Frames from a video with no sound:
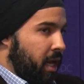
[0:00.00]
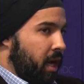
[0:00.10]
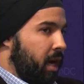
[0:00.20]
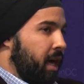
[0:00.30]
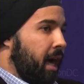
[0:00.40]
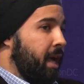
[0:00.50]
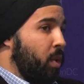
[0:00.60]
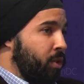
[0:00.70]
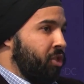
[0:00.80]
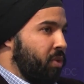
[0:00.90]
I
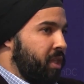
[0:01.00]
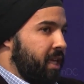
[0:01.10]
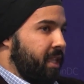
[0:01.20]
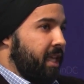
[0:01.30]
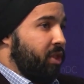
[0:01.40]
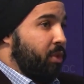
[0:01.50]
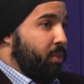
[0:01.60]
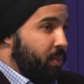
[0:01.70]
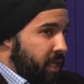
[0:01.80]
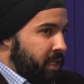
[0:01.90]
also think that the
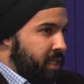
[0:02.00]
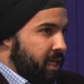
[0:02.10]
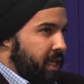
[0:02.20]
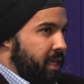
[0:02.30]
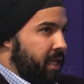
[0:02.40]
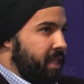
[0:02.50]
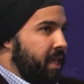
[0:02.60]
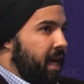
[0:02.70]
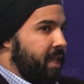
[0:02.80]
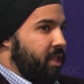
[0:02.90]
reason
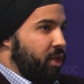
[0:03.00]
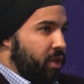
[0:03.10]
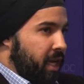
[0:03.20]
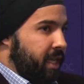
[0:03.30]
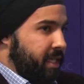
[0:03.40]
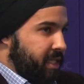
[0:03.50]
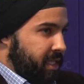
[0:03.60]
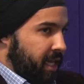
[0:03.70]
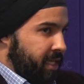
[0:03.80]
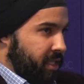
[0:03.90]
that the United
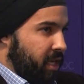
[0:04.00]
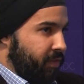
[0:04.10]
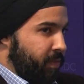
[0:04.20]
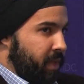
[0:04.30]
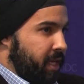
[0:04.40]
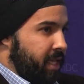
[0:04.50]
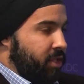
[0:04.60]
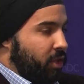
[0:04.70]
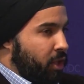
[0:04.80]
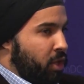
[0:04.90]
States government
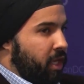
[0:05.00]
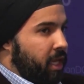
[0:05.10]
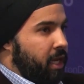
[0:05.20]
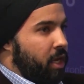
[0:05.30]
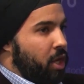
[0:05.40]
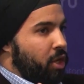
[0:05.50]
is looking